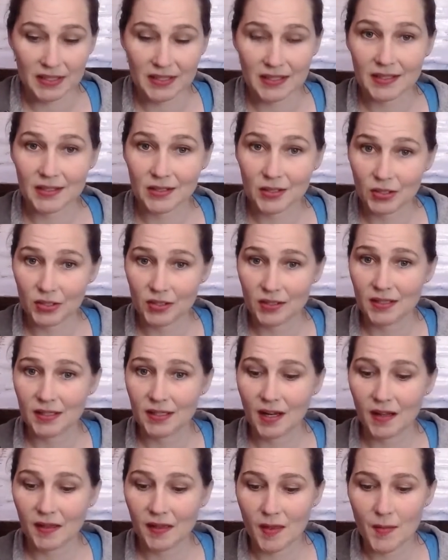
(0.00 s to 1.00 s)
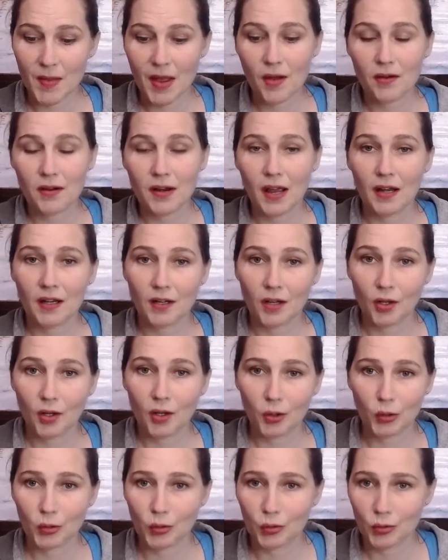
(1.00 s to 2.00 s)
scissors to cut them out, and
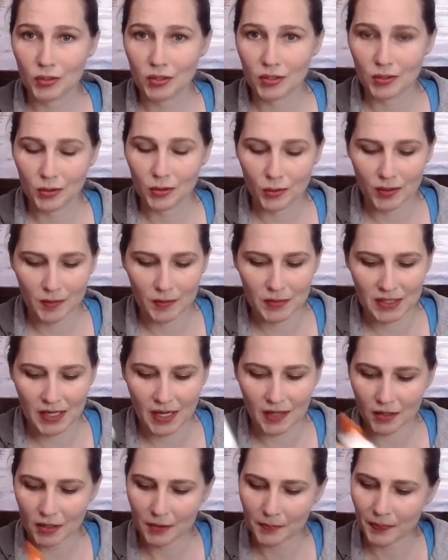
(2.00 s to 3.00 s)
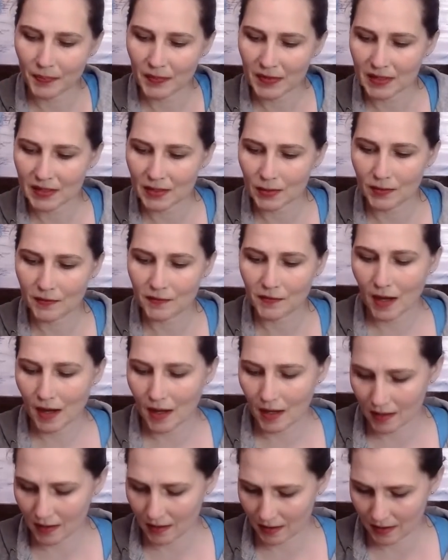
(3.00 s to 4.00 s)
glue to glue them together. So we've
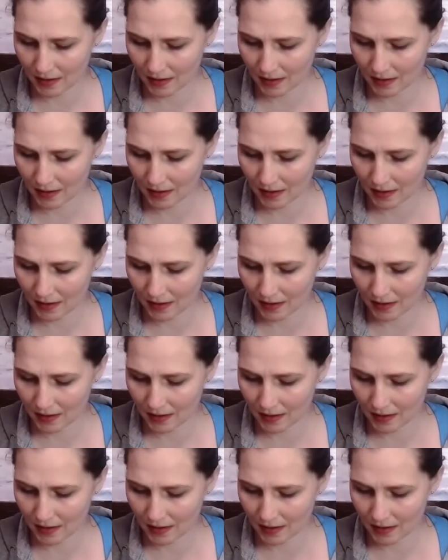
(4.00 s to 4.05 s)
got